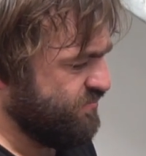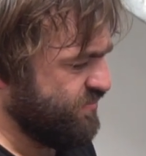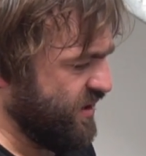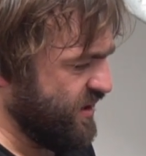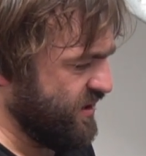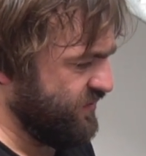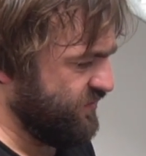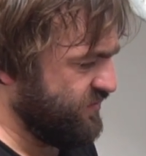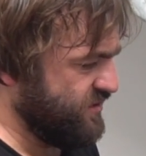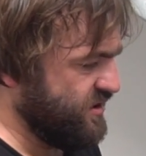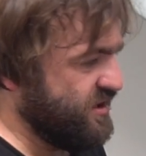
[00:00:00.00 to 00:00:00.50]

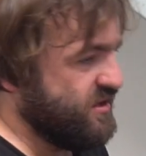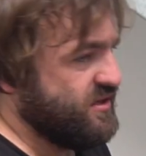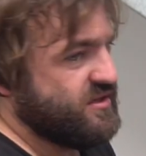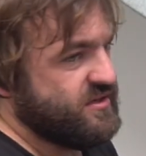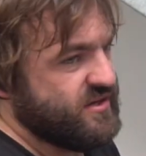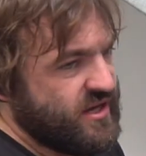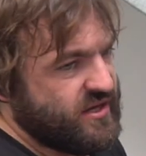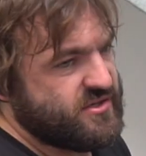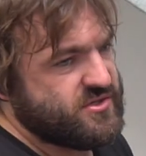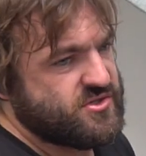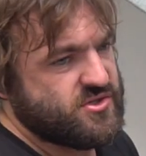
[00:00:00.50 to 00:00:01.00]
but the
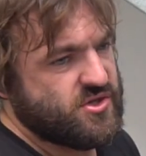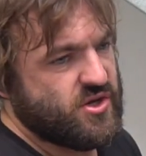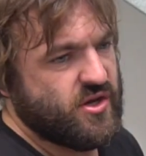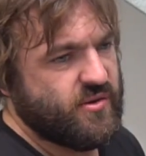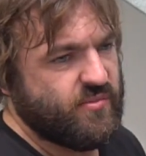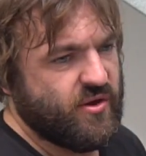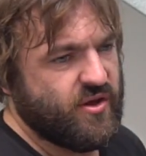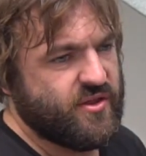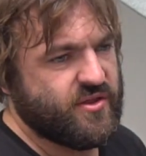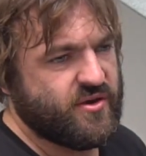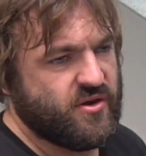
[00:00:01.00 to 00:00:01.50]
next
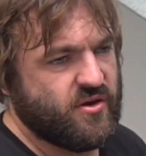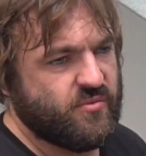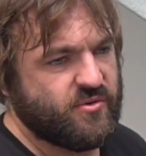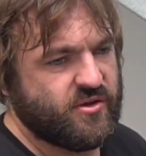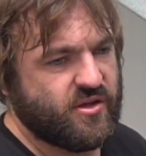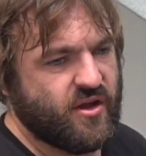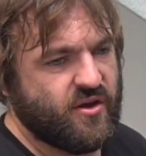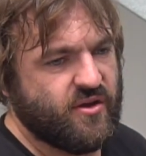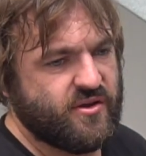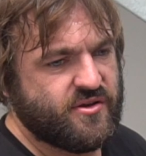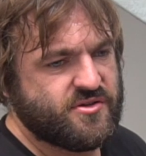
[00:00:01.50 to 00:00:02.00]
turbine that I'll
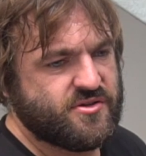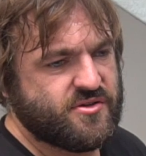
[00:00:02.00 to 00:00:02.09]
be going